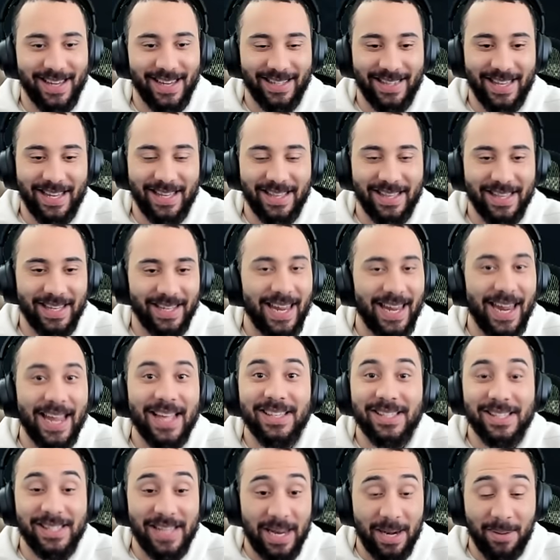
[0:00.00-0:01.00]
Like they, they
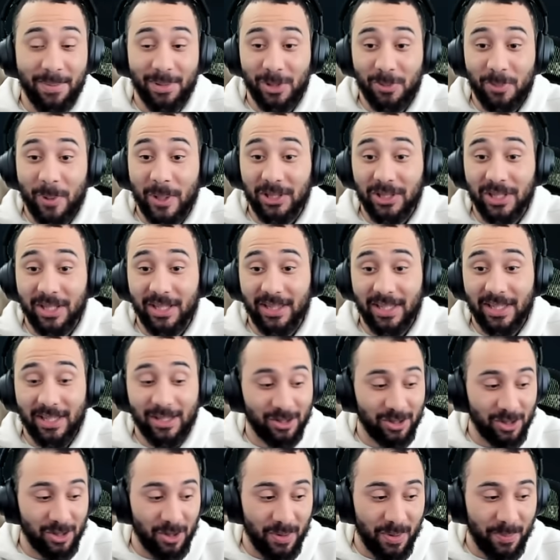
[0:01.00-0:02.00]
can't stand them, especially
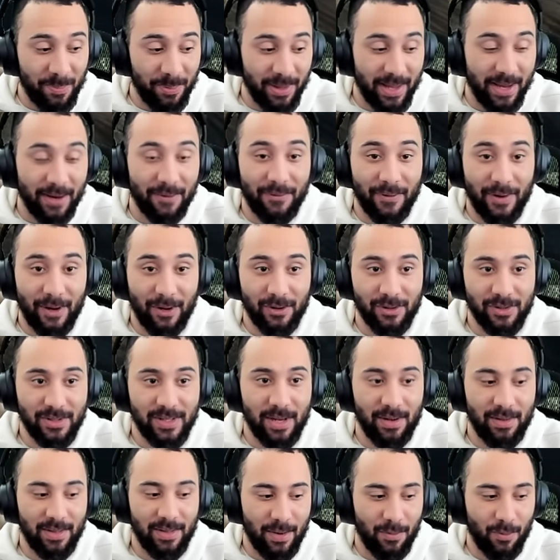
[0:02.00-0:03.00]
lethals on the plague ferals.
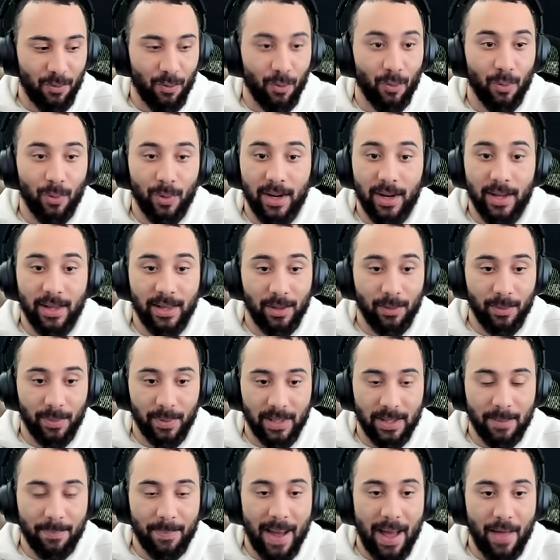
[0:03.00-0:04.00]
They they really
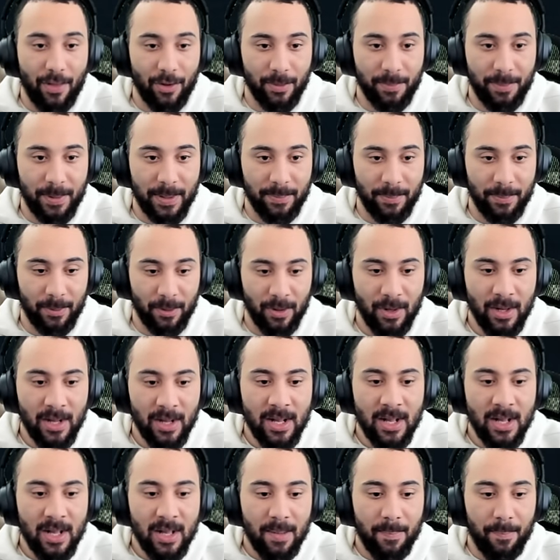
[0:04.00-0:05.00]
really bother people.
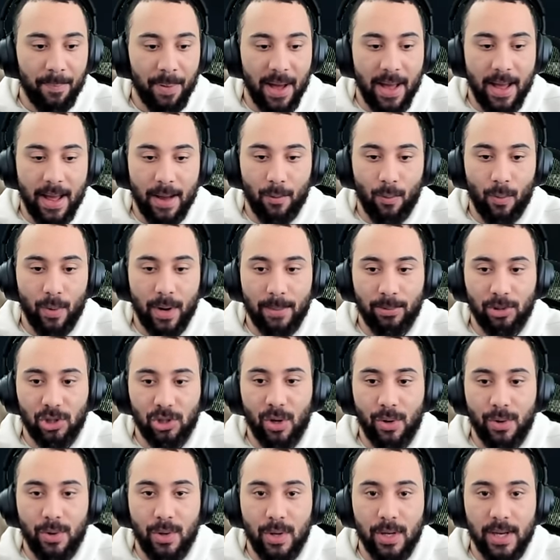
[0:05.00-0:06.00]
But what I'm
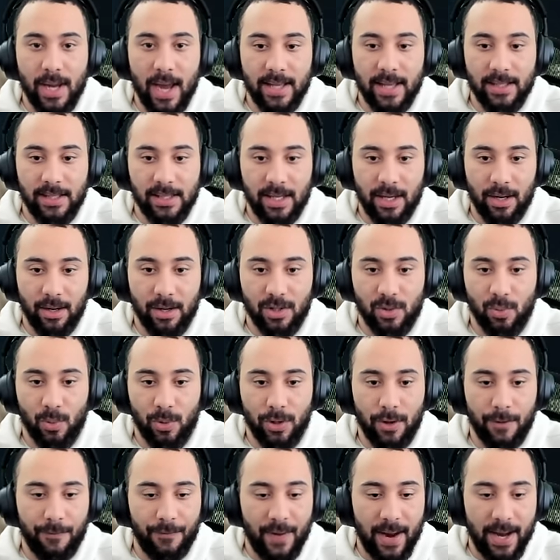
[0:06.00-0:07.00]
showing you guys here is
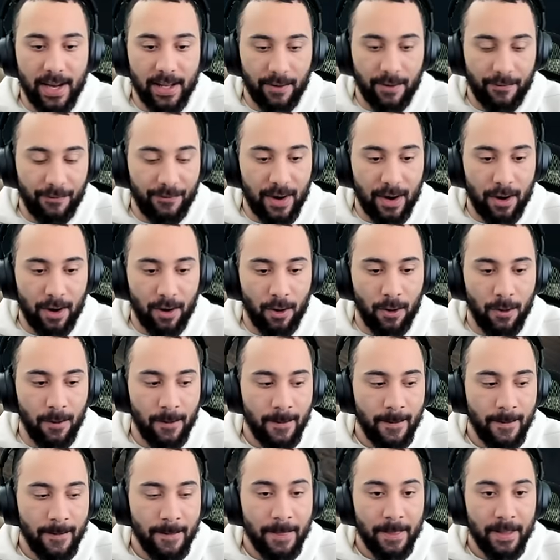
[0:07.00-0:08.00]
when you're fighting a feral,
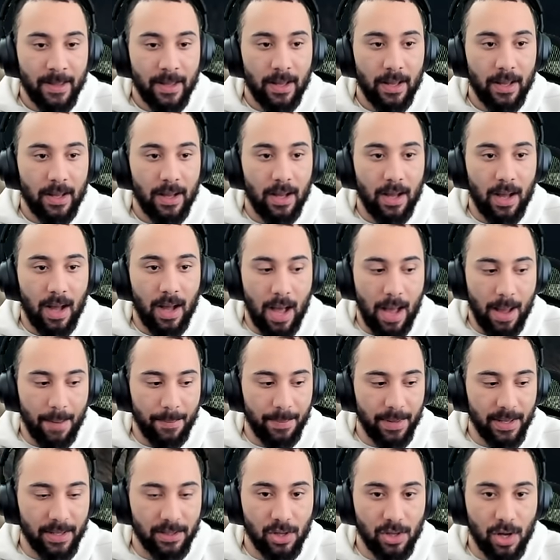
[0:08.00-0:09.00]

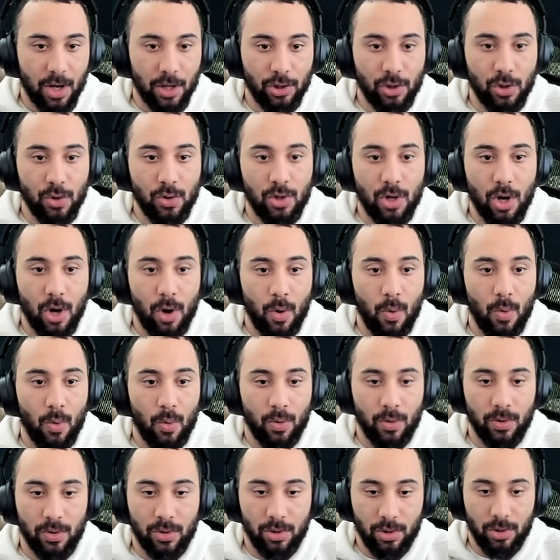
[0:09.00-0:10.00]
um, as long as you know
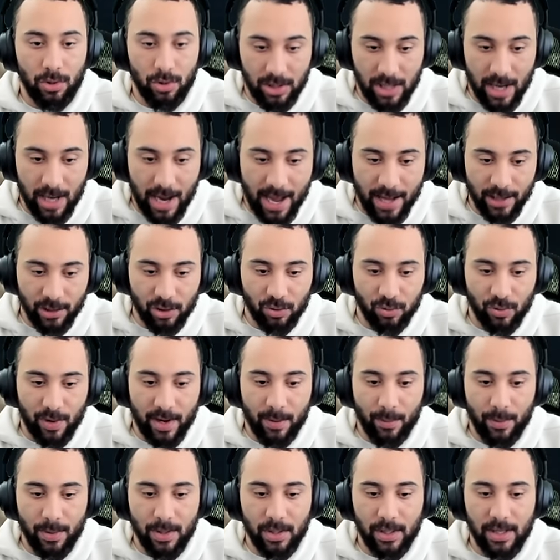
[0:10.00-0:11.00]
you dodge
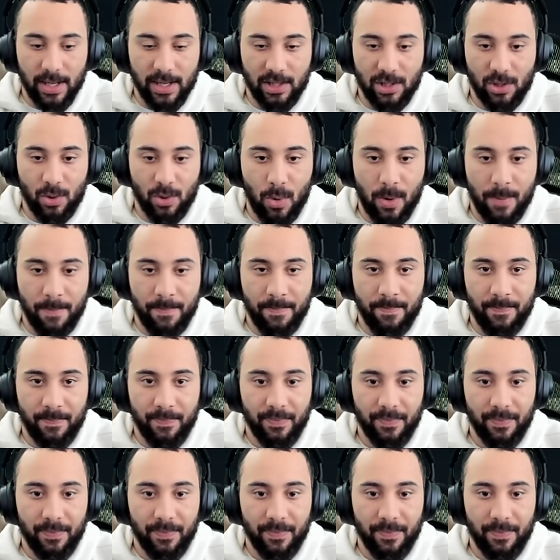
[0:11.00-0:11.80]
right when you get to them,